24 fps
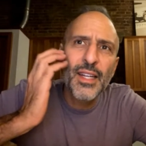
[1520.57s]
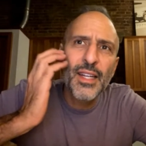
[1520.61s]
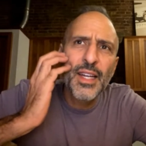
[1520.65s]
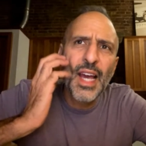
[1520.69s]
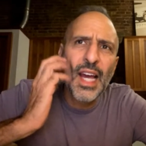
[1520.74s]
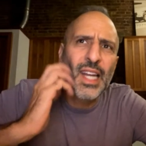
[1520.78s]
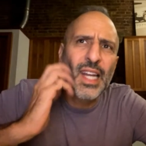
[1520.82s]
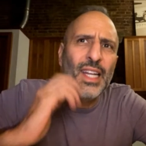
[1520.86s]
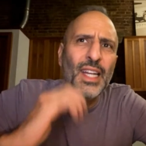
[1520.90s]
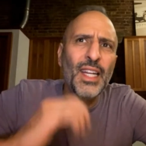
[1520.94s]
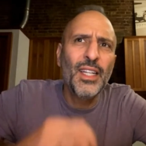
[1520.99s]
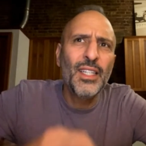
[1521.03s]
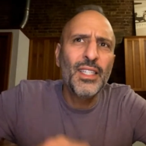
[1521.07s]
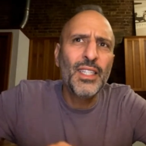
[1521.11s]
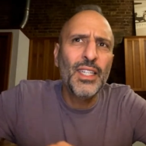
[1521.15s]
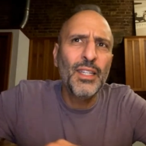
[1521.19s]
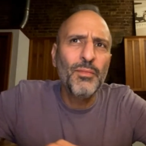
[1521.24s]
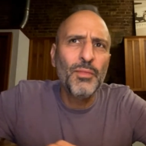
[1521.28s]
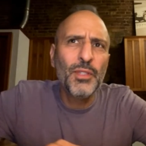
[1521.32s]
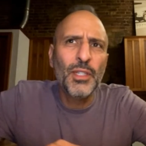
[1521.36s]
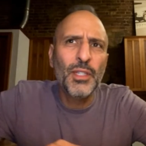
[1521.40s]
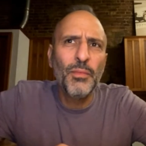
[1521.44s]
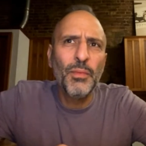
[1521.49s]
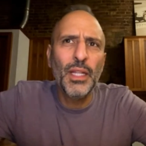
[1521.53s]
And he
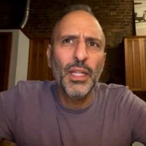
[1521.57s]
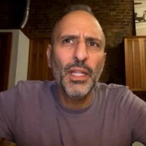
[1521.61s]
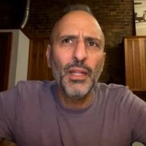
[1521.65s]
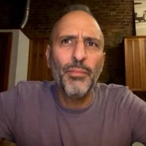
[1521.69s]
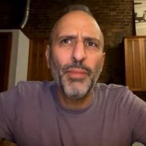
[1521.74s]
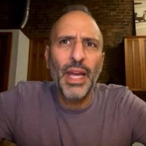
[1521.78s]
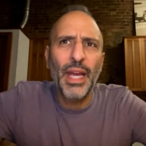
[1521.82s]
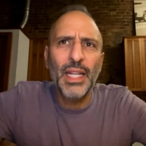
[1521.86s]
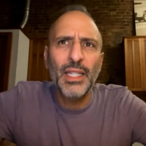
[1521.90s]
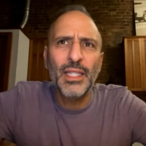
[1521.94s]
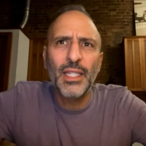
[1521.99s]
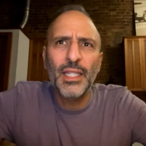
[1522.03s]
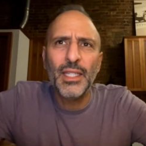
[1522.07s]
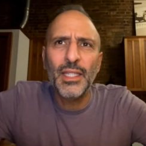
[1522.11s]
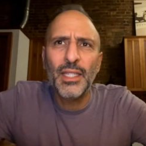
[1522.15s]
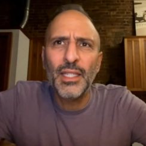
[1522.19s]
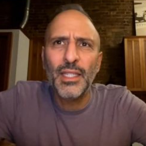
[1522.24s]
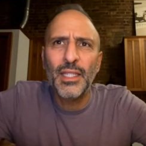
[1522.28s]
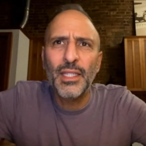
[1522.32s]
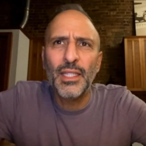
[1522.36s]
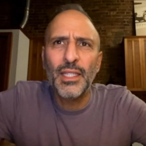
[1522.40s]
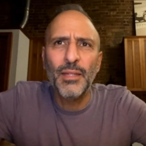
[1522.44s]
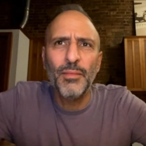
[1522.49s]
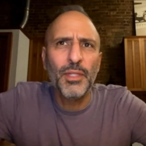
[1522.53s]
seems to be the bassist,
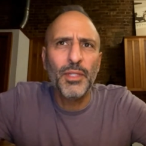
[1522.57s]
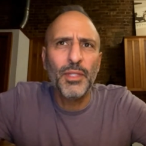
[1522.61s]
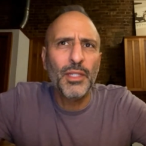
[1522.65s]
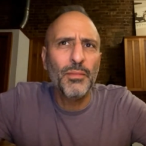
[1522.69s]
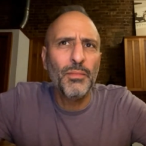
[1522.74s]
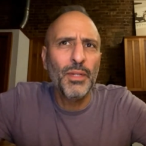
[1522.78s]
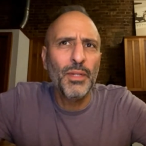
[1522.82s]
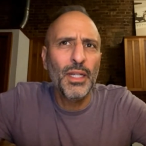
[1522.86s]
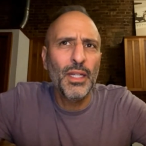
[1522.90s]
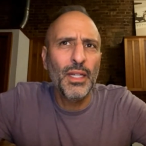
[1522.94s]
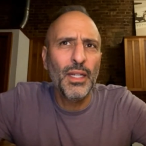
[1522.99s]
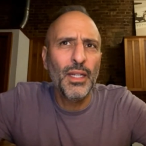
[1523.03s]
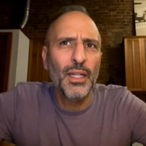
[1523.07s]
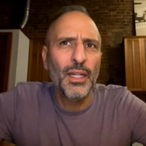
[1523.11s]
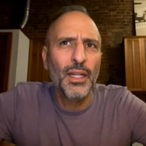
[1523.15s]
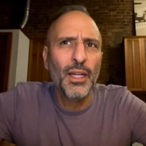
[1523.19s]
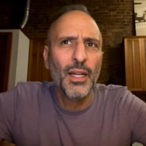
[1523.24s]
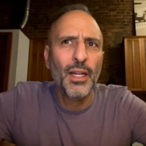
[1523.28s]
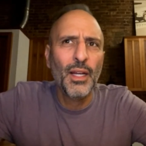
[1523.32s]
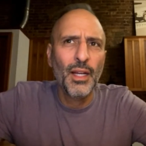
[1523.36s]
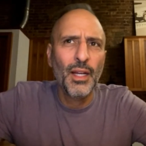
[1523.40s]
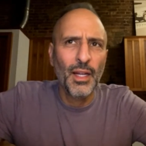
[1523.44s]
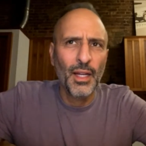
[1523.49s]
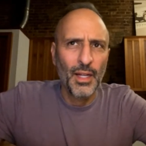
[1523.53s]
seems to be
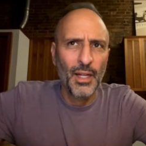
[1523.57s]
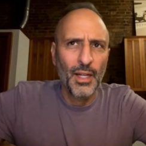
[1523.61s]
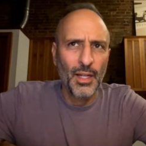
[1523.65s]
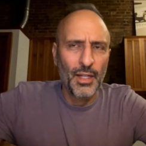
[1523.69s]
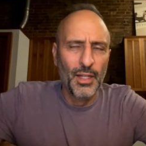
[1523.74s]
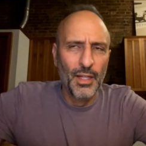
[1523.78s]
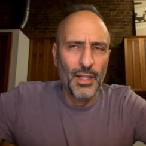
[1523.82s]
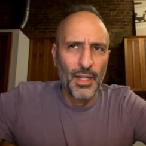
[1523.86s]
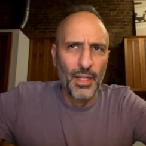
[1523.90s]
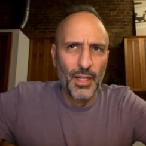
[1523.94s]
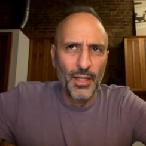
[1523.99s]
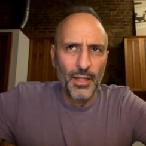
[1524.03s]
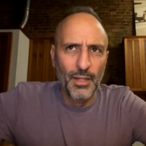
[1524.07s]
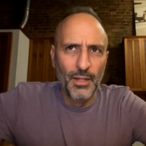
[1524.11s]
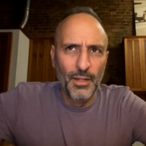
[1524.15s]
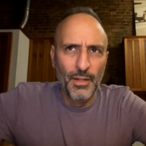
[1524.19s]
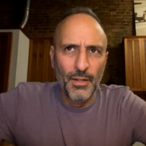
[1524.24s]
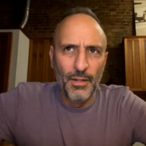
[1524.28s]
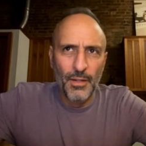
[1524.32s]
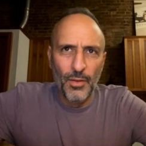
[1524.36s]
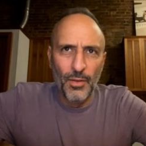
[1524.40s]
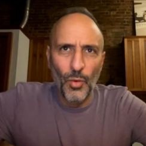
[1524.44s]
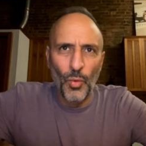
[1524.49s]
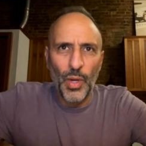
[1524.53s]

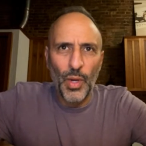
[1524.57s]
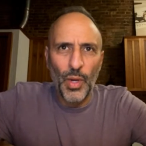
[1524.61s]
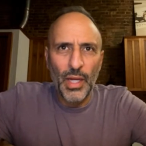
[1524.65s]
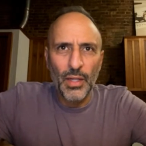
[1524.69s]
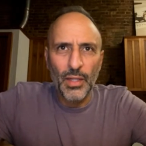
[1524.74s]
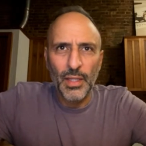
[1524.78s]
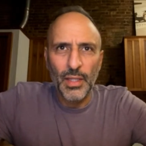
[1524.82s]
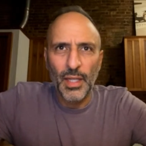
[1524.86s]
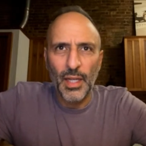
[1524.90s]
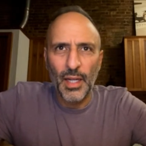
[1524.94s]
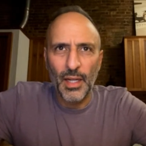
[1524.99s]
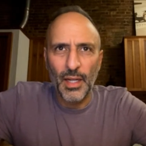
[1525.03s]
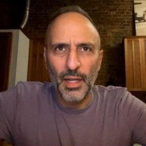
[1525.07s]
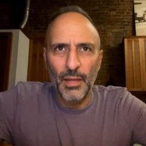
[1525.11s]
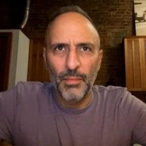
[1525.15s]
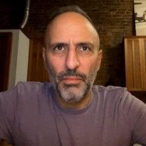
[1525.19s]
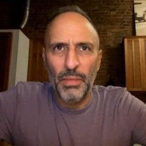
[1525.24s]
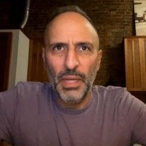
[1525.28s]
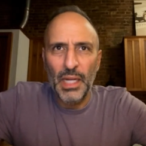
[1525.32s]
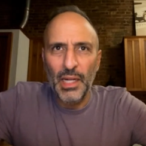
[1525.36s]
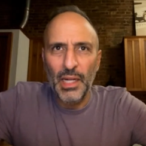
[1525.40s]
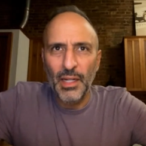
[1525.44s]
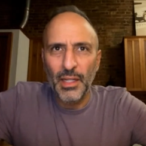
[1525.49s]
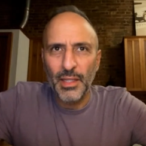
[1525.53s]
wielding a
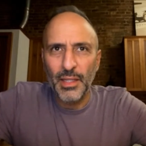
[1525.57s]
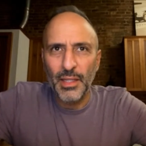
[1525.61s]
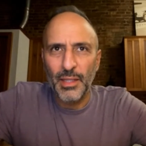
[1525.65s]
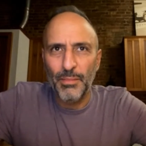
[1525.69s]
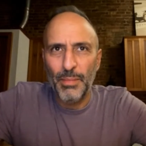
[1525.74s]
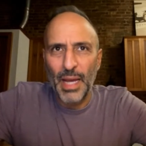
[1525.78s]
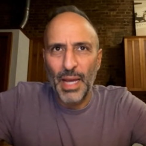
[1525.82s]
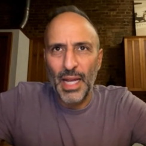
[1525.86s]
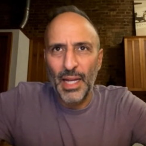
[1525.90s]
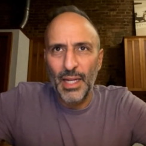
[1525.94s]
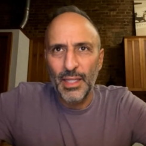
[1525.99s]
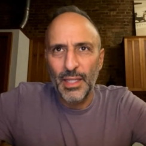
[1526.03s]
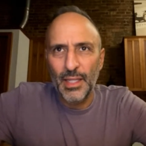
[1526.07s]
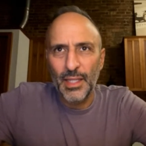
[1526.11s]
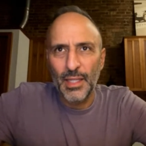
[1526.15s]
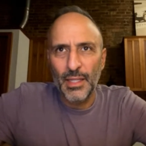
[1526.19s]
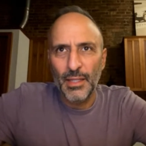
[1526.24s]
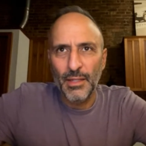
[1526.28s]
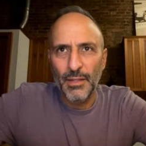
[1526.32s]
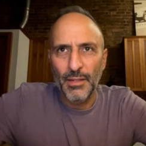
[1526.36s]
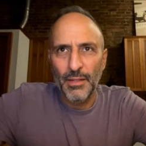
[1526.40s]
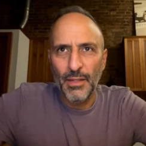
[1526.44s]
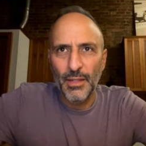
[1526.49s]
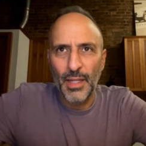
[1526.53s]
Beatles
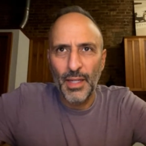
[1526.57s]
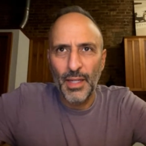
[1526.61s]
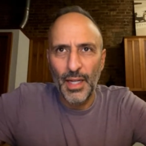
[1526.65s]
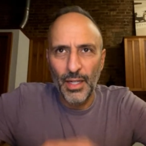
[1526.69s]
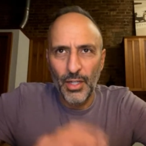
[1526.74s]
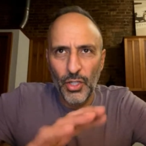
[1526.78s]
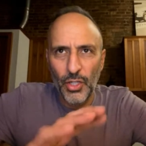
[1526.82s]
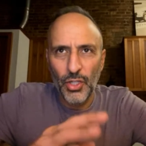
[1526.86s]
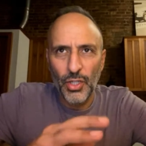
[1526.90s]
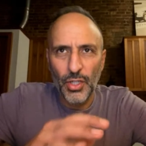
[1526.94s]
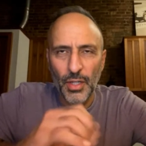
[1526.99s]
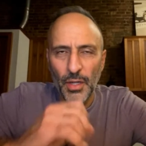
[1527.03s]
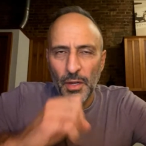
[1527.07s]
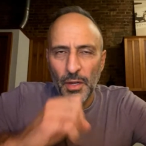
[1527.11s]
bass-ish.